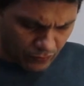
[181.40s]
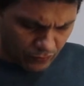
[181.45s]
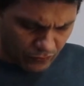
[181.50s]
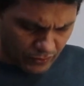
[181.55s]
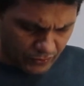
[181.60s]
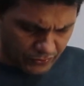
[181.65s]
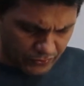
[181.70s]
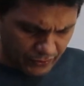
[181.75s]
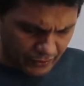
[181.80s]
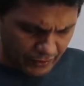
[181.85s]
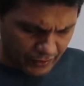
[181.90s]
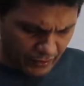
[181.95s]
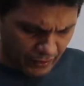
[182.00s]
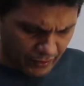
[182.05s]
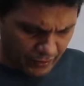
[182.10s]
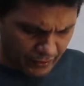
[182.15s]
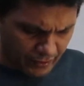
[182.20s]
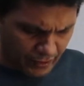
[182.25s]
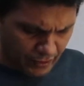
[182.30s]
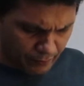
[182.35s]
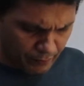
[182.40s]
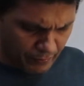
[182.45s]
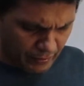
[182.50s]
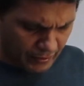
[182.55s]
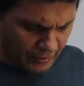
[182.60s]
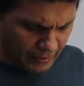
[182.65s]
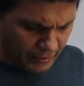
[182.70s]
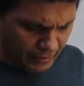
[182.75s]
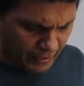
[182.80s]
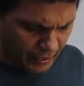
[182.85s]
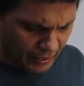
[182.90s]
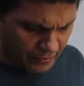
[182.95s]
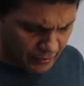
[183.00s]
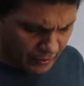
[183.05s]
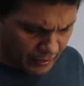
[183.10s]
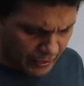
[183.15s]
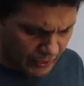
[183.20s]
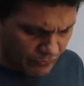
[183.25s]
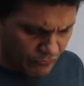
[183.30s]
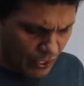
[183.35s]
were 300 million and the
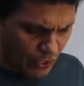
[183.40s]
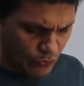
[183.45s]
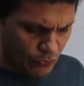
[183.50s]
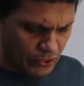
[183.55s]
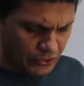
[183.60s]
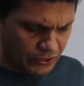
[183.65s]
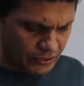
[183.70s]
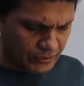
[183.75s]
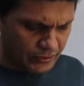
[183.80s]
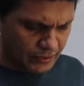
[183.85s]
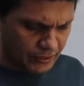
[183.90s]
revaluation